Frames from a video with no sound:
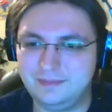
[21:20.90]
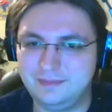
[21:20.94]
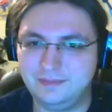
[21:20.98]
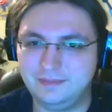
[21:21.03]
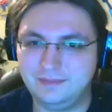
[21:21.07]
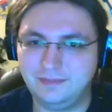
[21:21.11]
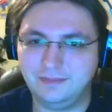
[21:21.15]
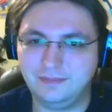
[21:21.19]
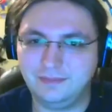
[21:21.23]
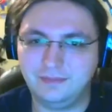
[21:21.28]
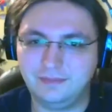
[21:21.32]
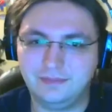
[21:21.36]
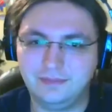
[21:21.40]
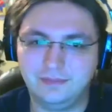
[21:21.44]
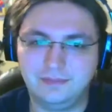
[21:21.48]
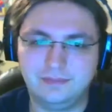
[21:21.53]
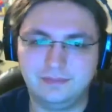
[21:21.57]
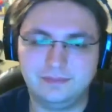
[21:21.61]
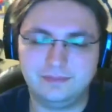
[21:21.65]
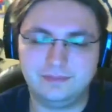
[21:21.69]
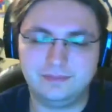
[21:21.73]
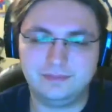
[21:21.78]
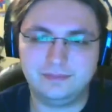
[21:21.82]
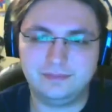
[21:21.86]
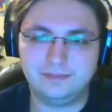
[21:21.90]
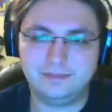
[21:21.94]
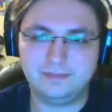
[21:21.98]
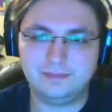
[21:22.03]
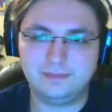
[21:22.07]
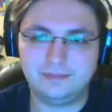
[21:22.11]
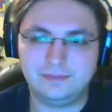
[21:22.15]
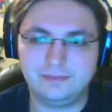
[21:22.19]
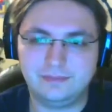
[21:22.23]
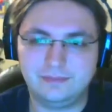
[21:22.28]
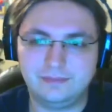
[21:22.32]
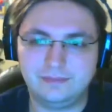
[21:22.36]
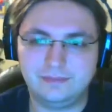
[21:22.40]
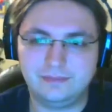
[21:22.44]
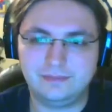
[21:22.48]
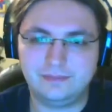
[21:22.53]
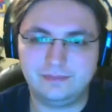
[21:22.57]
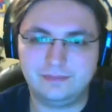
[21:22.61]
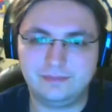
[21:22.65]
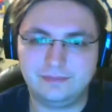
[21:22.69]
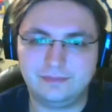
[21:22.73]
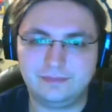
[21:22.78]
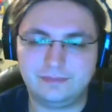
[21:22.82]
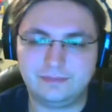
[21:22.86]

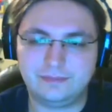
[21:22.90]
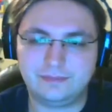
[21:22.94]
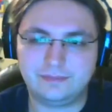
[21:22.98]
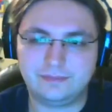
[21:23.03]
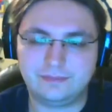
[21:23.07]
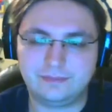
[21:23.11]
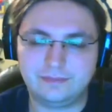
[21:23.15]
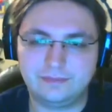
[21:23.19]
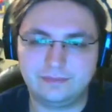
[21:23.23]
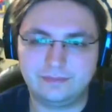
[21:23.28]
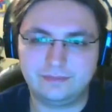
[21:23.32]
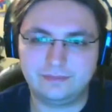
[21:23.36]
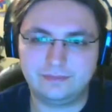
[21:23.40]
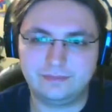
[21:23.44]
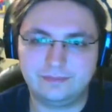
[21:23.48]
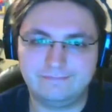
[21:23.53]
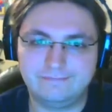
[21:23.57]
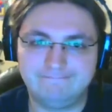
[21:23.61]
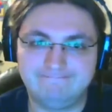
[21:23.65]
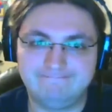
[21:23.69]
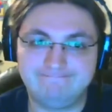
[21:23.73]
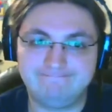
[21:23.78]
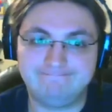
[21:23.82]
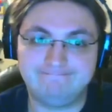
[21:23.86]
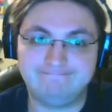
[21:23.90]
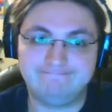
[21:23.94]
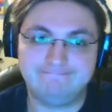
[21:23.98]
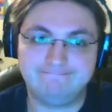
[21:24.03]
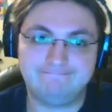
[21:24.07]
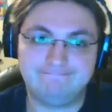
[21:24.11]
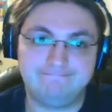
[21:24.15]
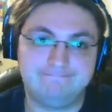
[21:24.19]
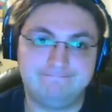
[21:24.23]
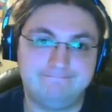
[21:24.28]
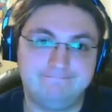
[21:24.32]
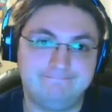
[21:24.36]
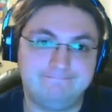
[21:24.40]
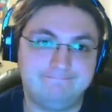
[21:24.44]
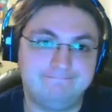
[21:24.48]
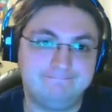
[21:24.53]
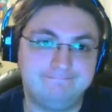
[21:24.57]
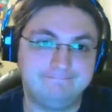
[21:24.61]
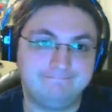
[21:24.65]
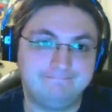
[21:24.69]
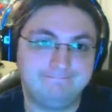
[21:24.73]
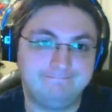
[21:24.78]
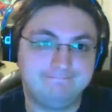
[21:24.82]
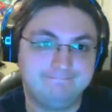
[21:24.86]

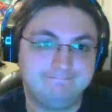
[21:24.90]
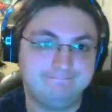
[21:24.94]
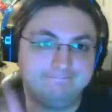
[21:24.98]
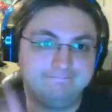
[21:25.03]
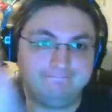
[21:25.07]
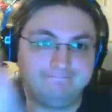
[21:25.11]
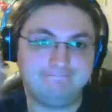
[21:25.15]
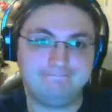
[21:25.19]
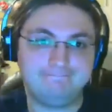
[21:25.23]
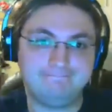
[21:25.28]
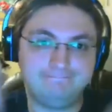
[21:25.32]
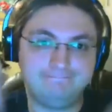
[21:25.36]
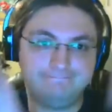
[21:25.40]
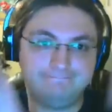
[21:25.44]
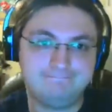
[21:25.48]
[no speech]